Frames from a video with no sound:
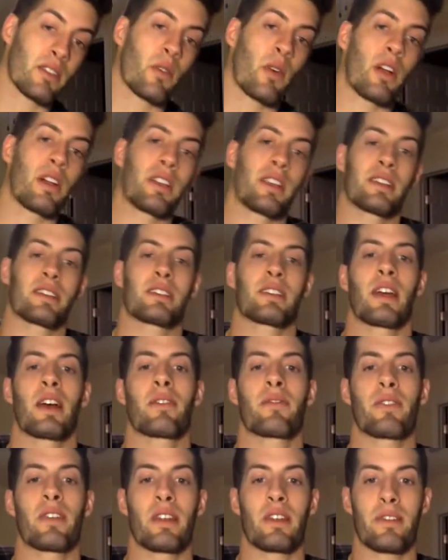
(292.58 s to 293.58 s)
quality
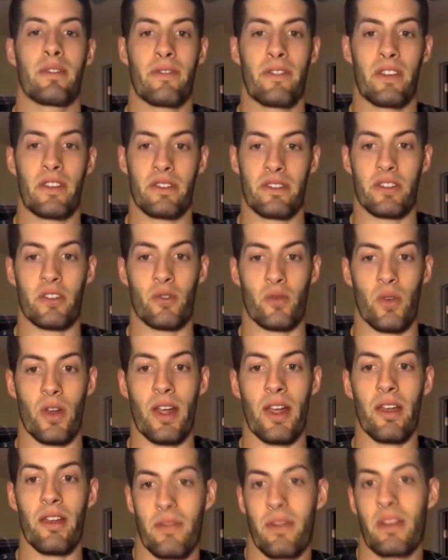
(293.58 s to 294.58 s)
stuff and it feels
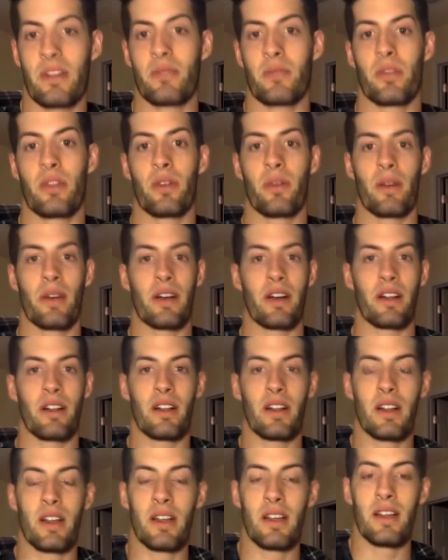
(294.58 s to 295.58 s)
great fits really well
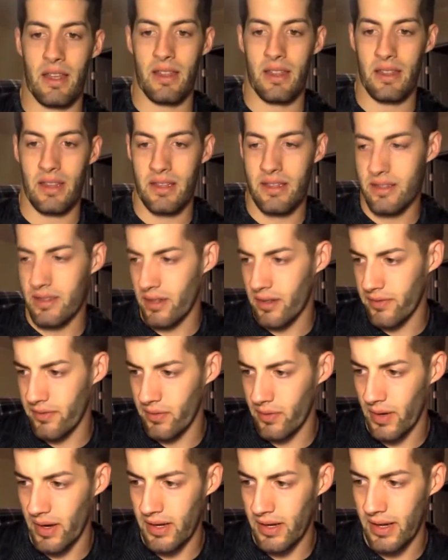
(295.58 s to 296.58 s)
i think that's all
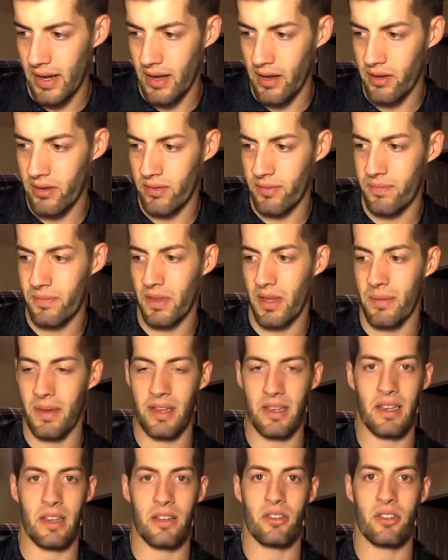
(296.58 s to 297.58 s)
for right now i
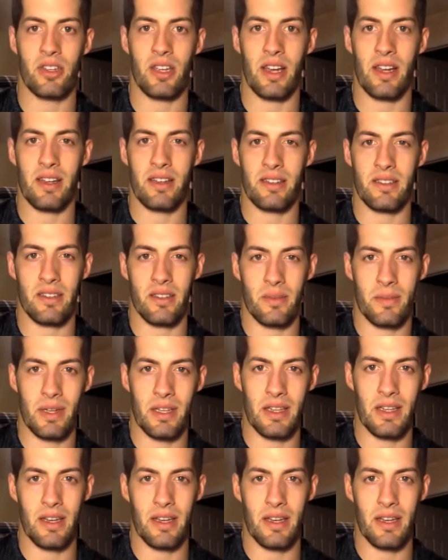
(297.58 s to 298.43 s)
might catch you guys a little bit